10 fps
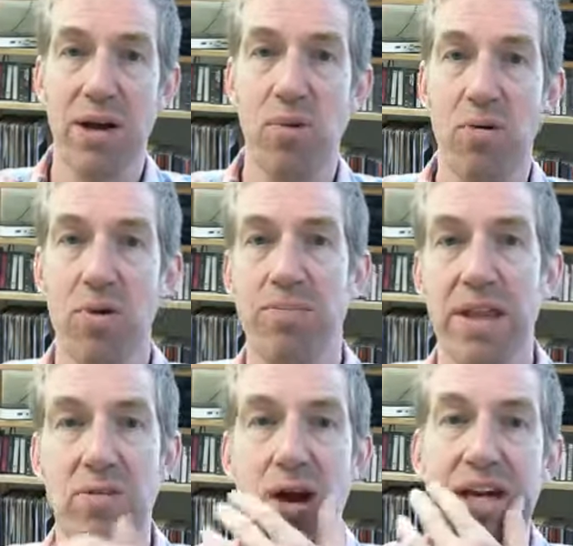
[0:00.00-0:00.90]
What would be
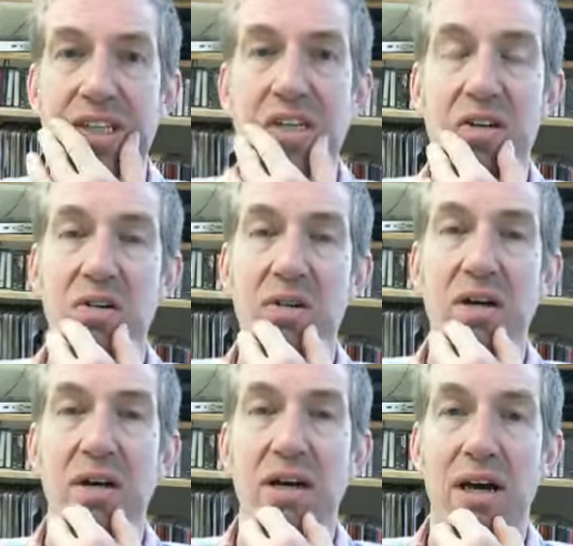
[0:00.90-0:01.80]
the way to
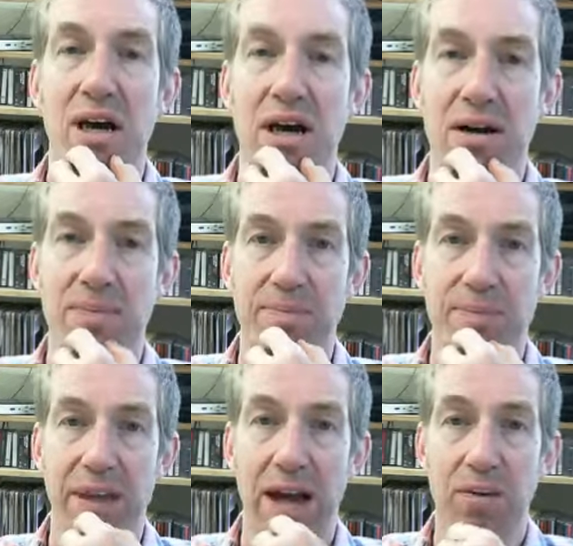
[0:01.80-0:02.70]

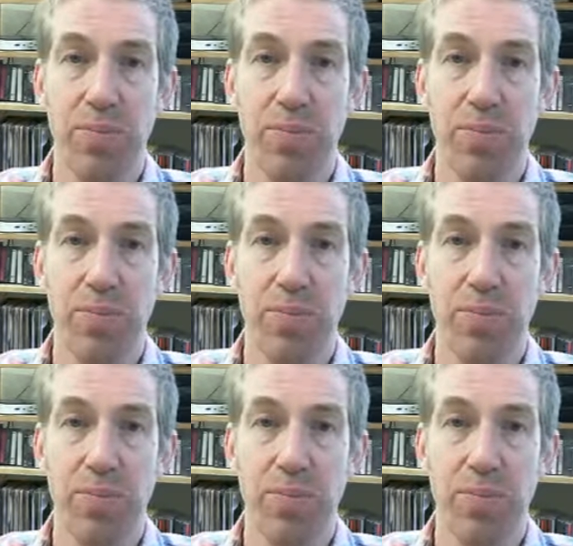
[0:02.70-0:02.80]
help